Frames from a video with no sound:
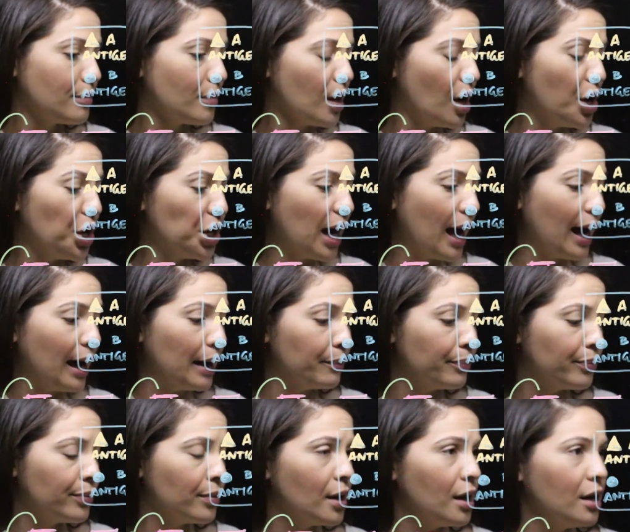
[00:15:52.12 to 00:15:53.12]
Okay,
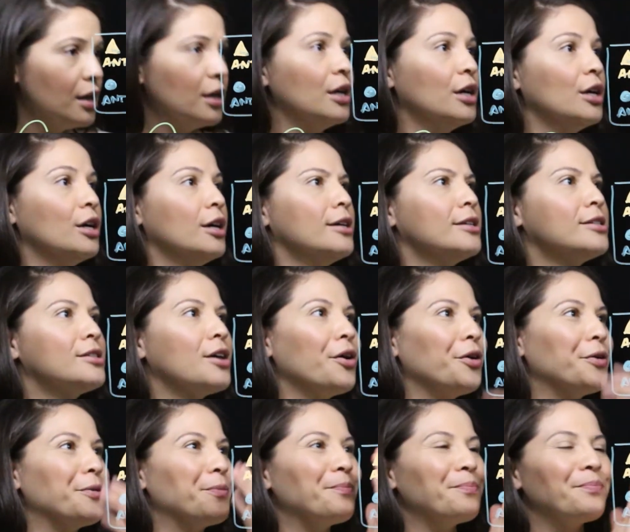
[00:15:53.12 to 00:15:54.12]

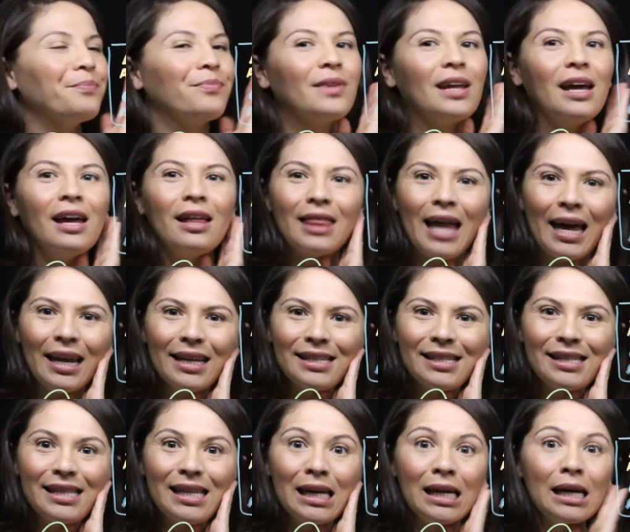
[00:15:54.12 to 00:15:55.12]
so that is
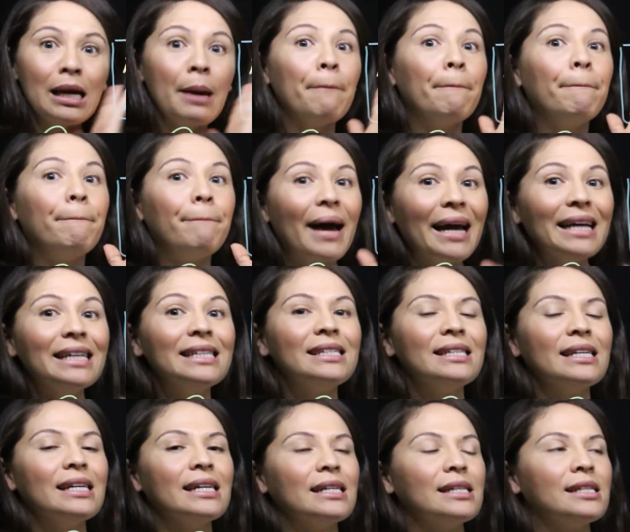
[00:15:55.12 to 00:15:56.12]
the
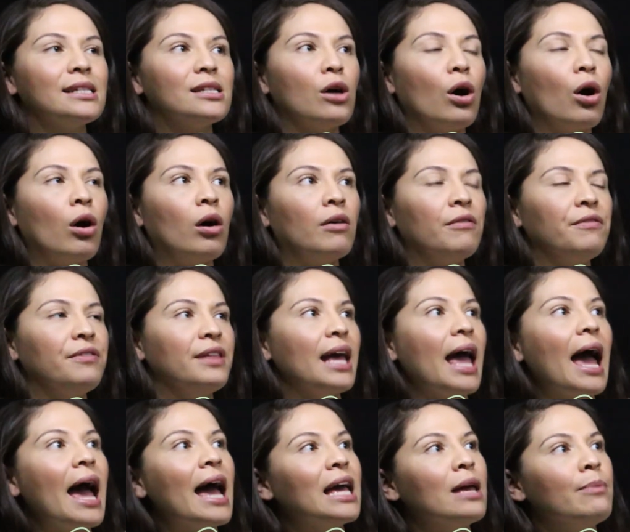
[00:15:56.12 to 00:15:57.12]
basics of the
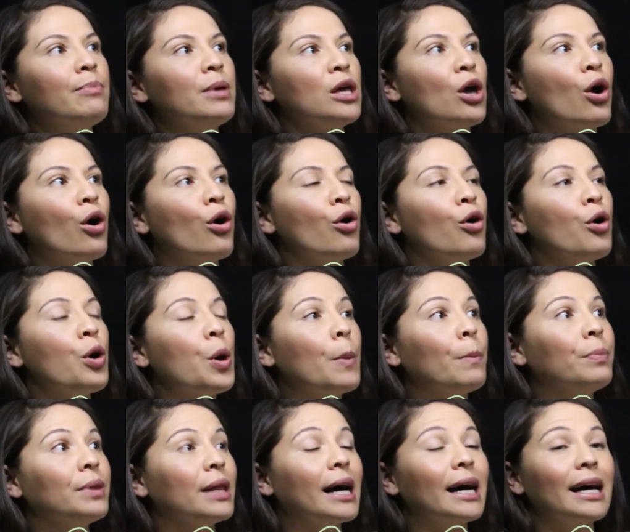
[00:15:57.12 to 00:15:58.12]
ABO
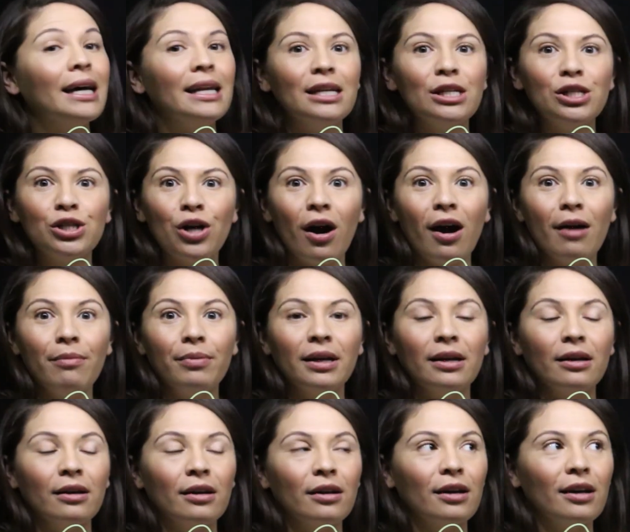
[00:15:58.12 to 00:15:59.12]
blood
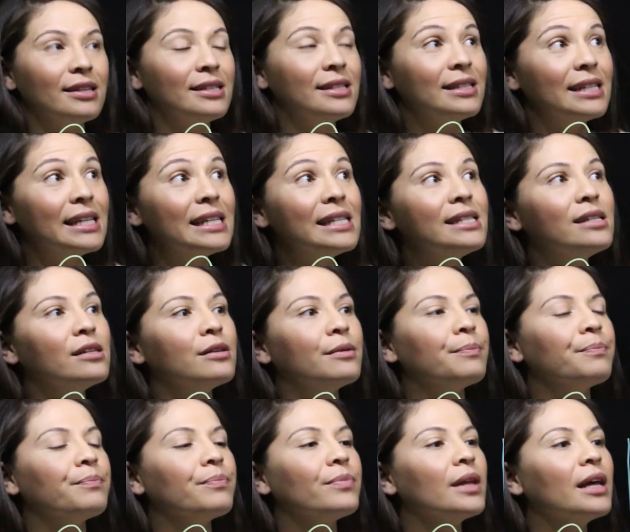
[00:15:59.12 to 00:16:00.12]
typing
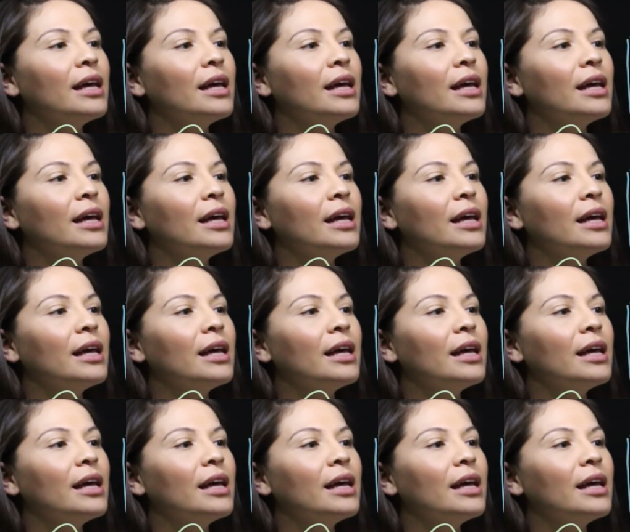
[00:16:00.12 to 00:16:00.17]
system.